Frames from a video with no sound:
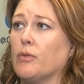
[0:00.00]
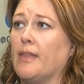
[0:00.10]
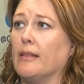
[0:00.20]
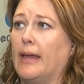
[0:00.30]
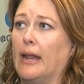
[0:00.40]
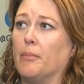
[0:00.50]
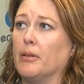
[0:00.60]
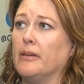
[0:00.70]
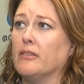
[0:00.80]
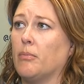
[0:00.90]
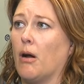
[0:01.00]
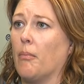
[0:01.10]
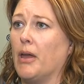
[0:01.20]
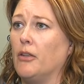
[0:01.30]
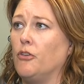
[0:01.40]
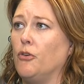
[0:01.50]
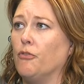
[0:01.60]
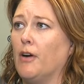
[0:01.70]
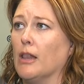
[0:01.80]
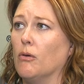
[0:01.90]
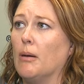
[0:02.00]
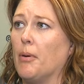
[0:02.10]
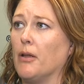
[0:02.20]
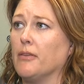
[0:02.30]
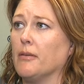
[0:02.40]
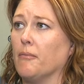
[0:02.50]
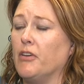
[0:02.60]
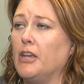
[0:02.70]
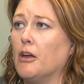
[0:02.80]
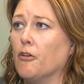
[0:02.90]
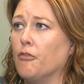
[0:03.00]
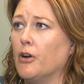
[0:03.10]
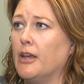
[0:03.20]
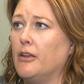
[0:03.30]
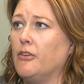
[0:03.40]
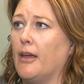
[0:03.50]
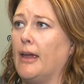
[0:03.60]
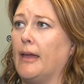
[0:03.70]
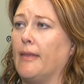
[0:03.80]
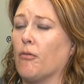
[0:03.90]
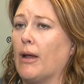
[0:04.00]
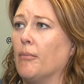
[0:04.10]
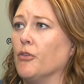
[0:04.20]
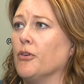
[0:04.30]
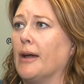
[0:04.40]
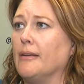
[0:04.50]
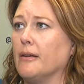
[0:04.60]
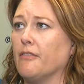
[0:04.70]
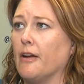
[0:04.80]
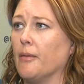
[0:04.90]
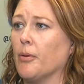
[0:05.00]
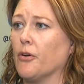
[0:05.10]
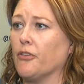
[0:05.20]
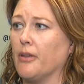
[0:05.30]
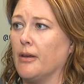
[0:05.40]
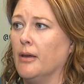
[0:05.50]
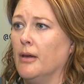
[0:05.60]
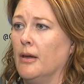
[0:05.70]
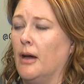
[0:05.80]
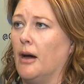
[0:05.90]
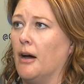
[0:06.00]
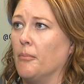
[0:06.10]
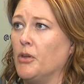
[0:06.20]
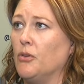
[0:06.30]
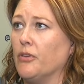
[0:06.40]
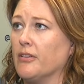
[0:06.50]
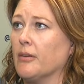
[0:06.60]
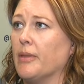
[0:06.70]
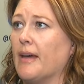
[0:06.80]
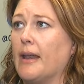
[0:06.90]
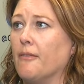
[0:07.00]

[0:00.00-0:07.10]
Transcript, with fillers: with Atlanta Police Department to follow up on some video footage, and they were able to identify the person um, using some of that